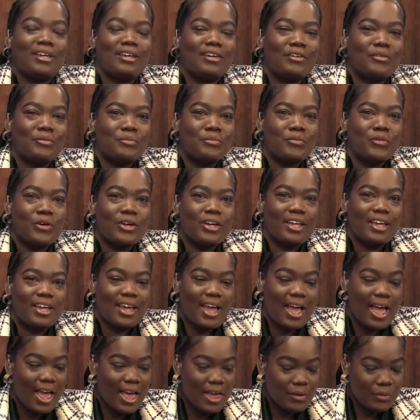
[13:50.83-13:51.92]
good morning,
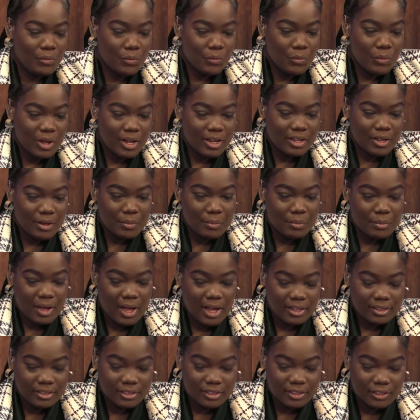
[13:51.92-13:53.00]
and welcome
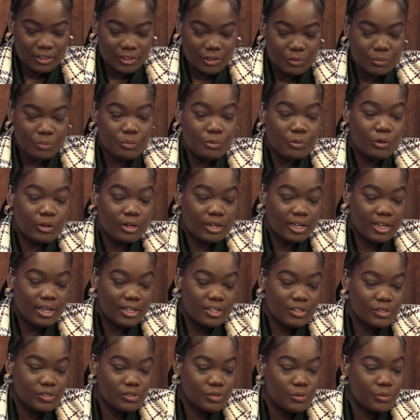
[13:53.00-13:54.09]
back to Good Morning
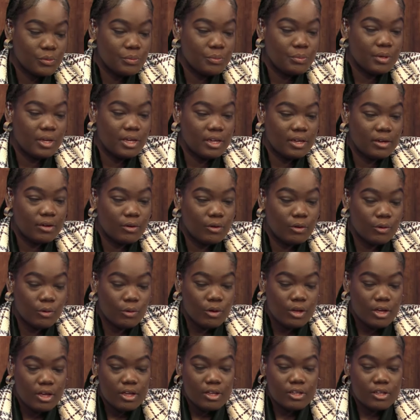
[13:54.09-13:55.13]
Tobago.